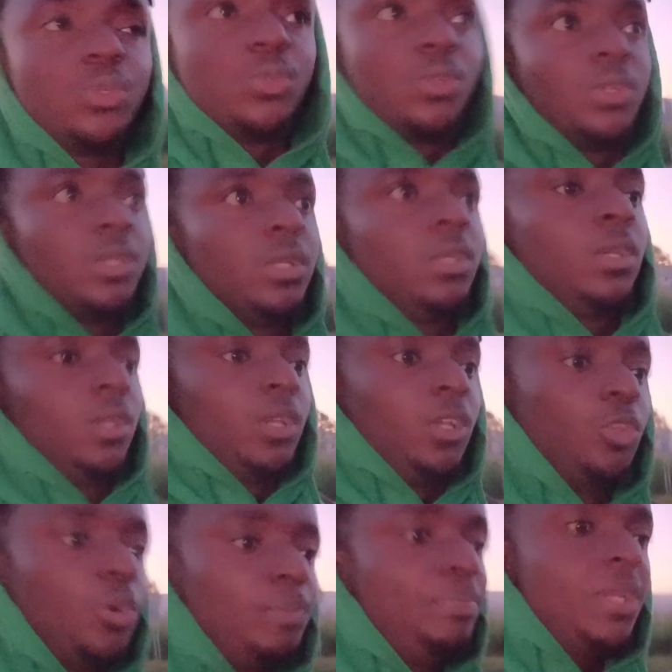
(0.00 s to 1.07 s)
you.
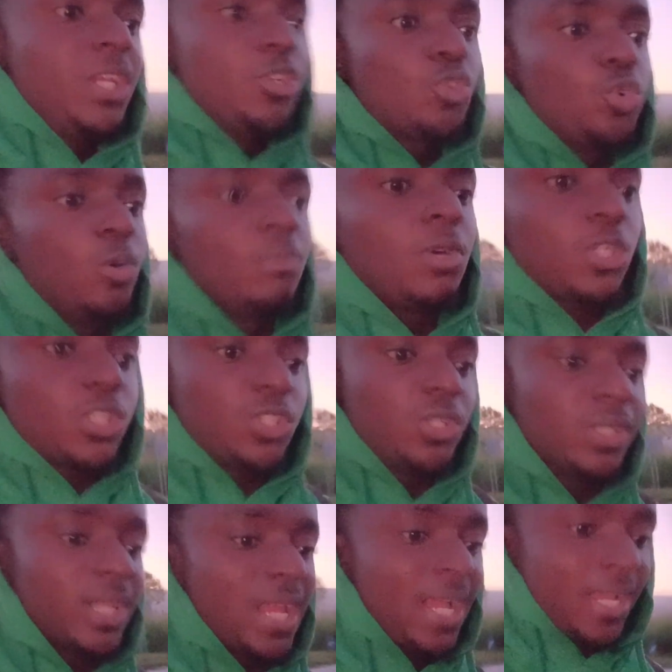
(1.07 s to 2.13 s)
You know, being too much
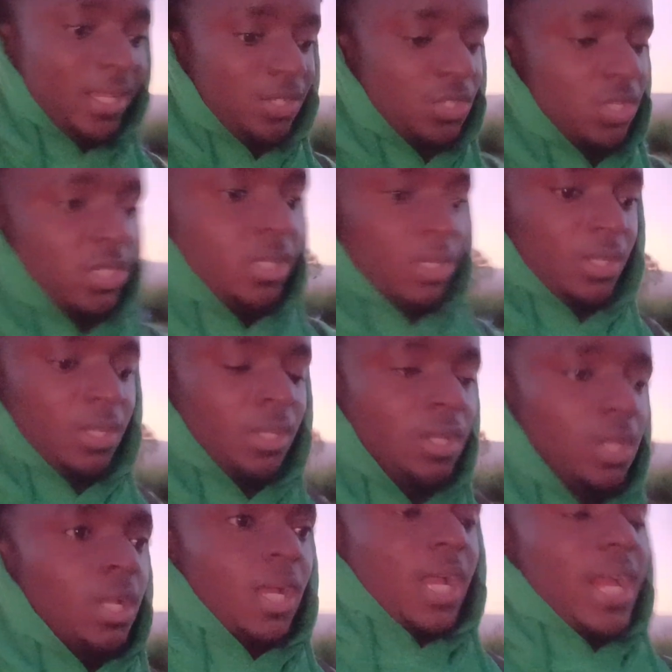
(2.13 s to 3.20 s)
nice
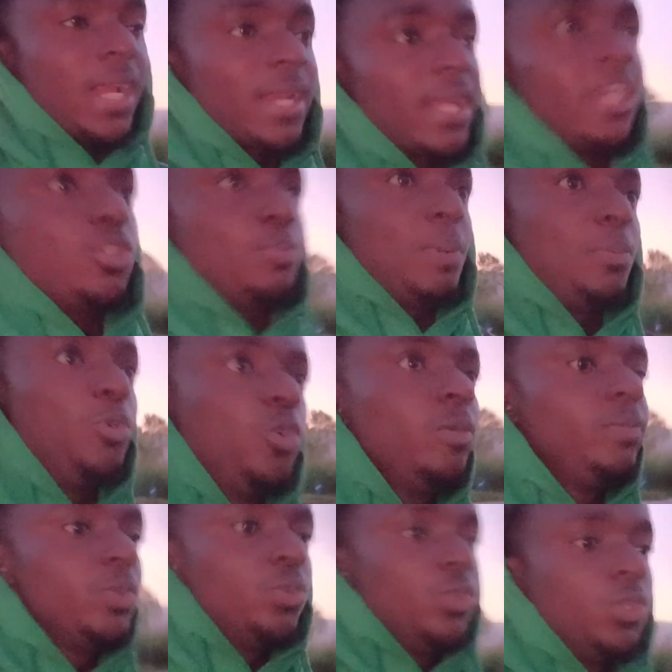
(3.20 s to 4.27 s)
around people
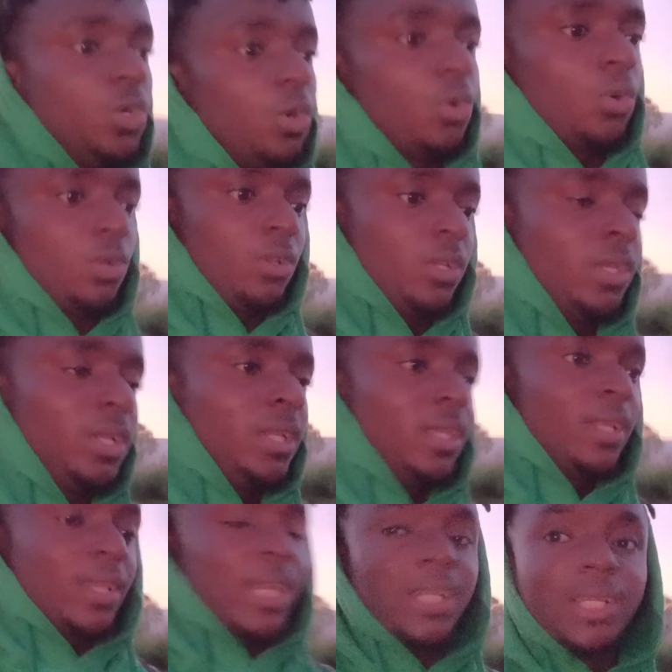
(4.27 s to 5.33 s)
whom you know
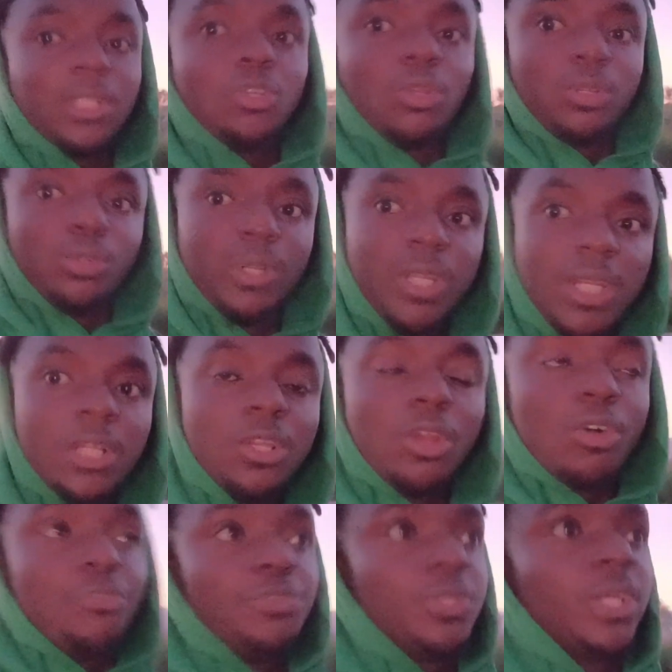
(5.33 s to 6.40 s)
that they don't really
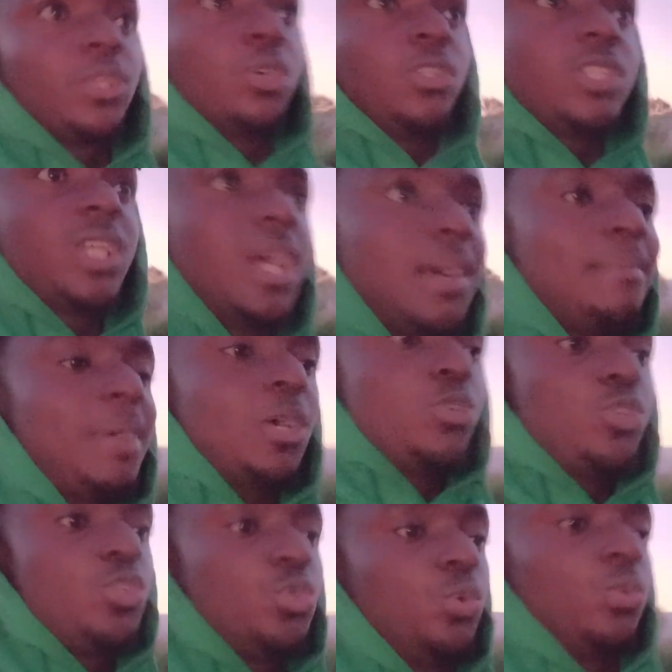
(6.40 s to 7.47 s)
love you, they don't care
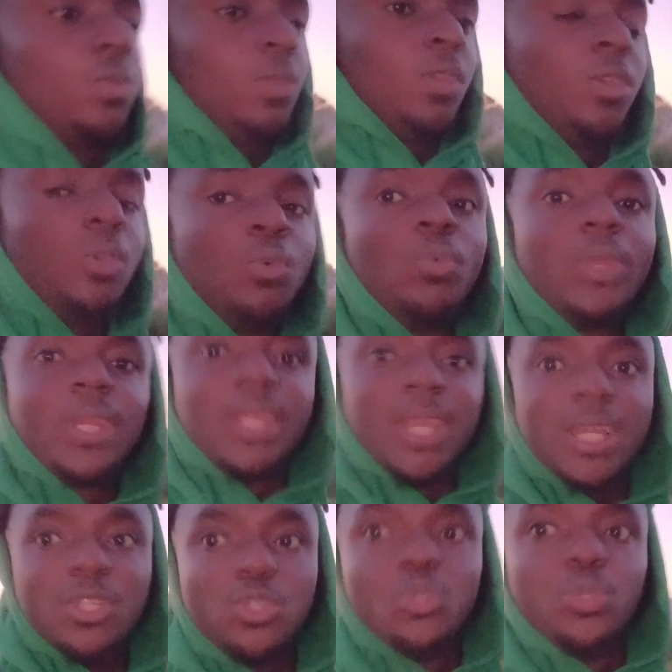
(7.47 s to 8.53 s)
about you, will
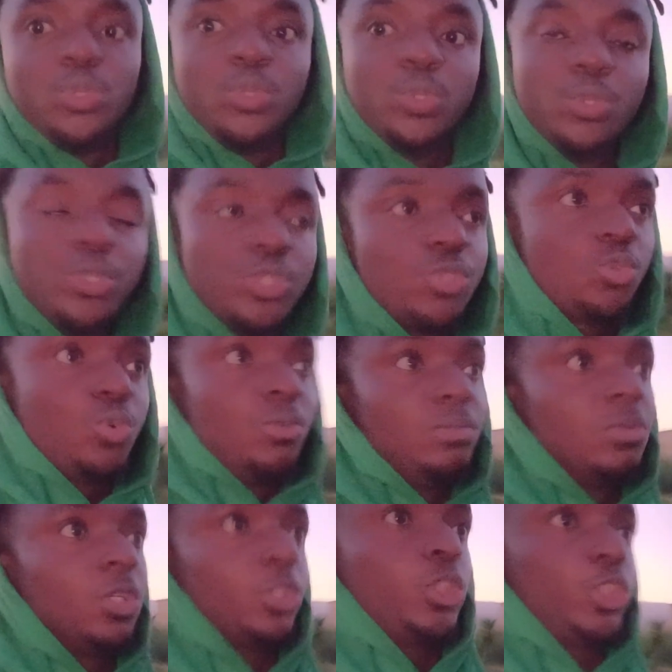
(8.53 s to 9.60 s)
get you used
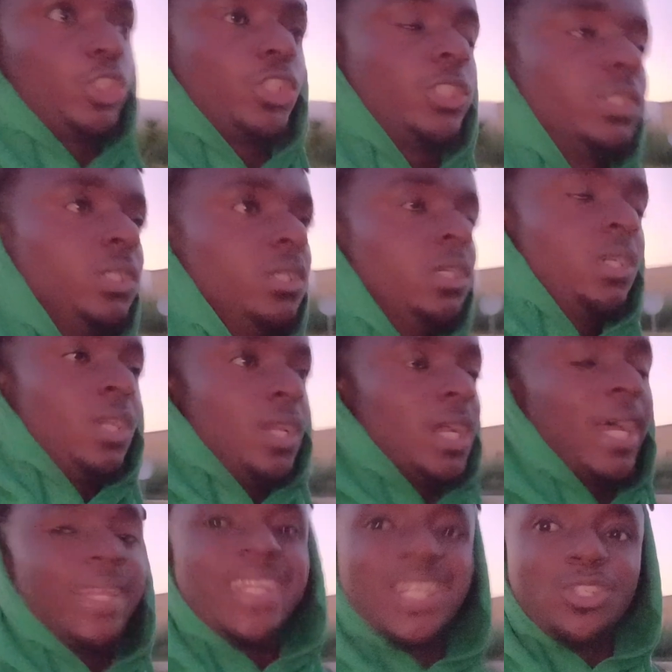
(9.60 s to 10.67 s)
too much.
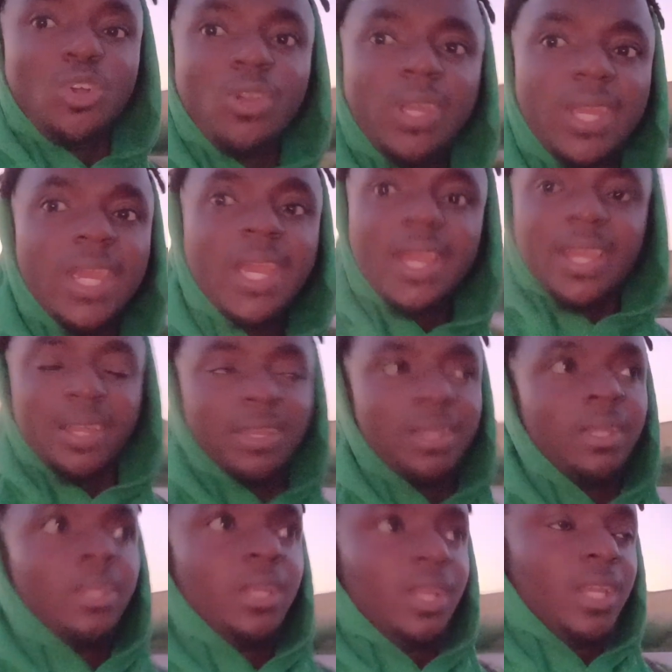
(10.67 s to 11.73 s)
And they don't care
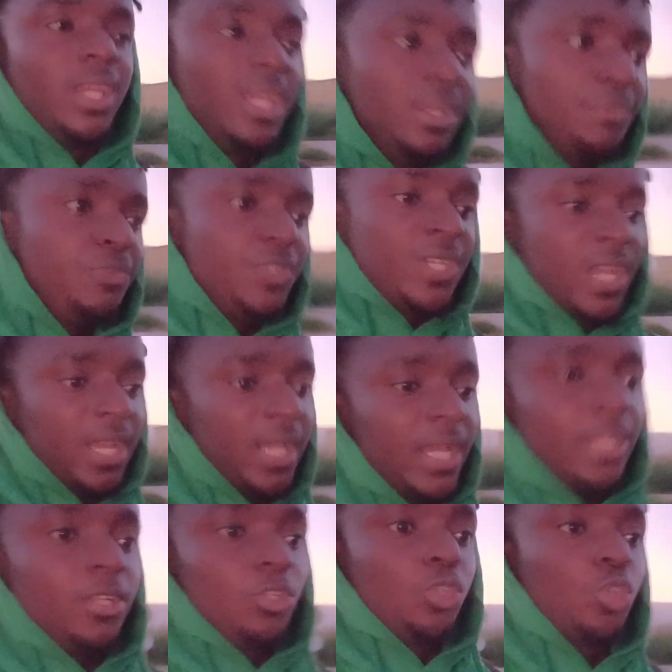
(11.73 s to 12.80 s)
if they
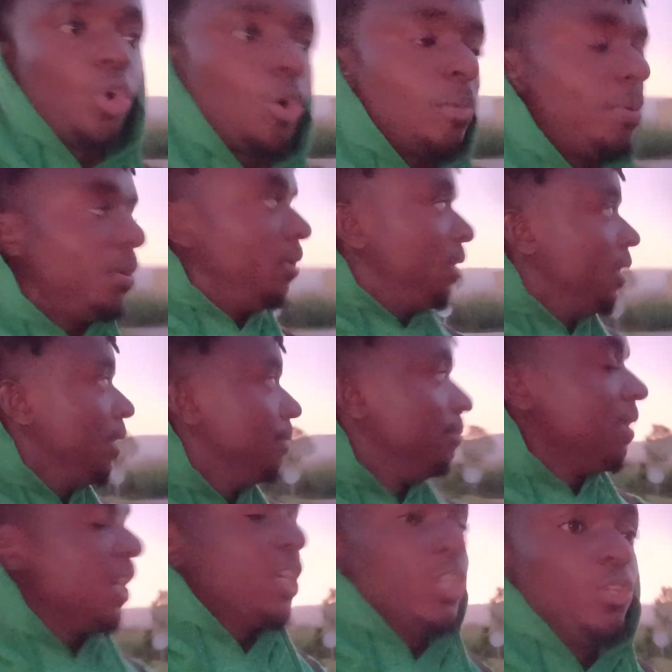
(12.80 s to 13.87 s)
end up
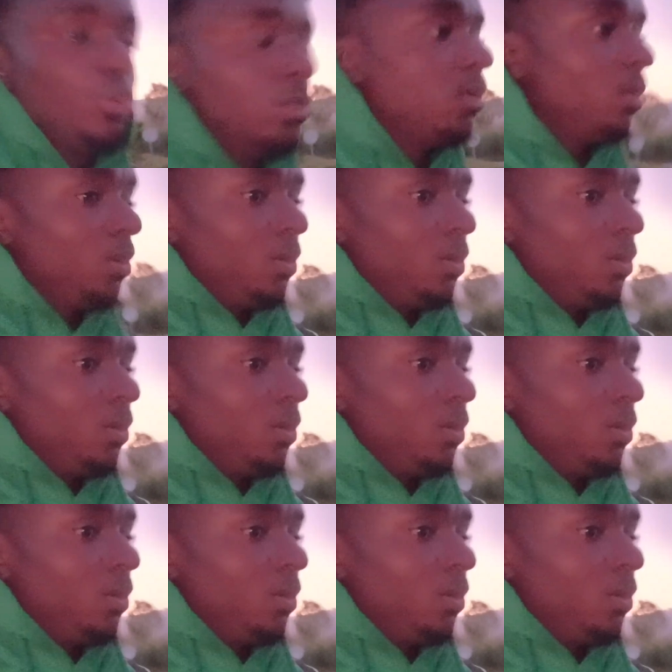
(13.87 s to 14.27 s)
making